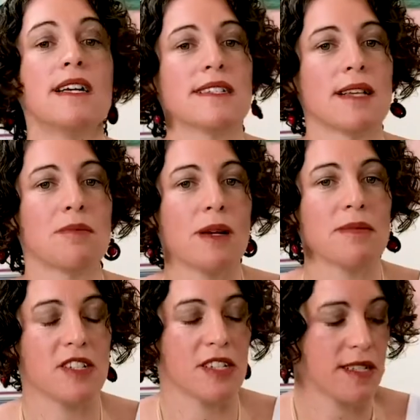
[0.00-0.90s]
Sometimes
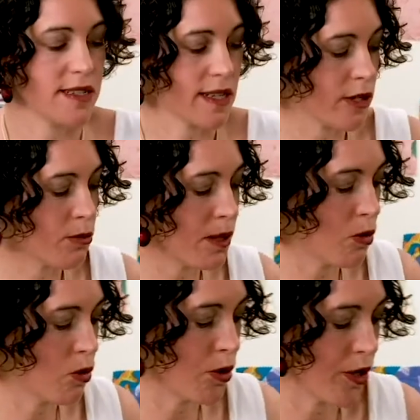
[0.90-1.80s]
it just needs a little bit
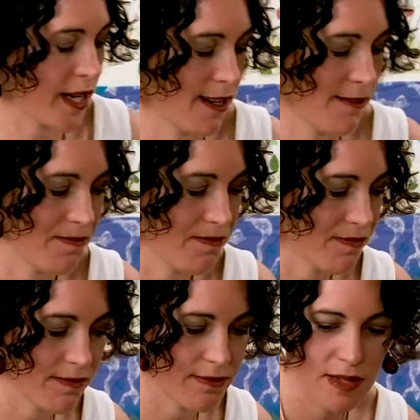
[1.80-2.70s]
more working.
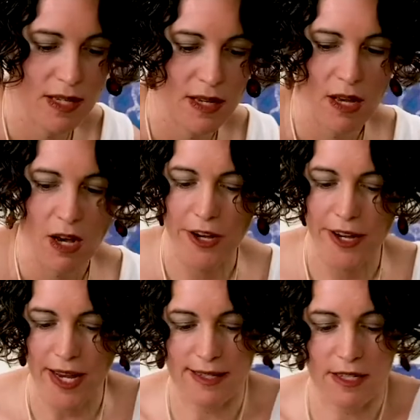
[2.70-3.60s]

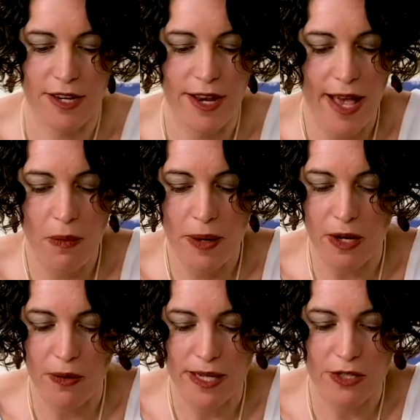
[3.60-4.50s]
Okay, so now we're
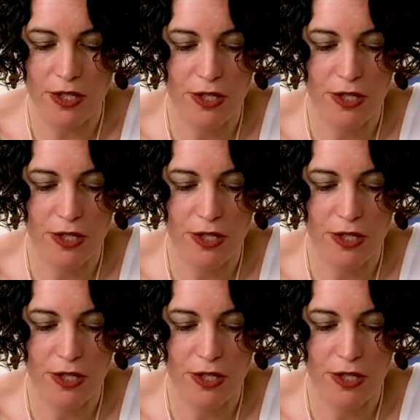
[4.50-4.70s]
going to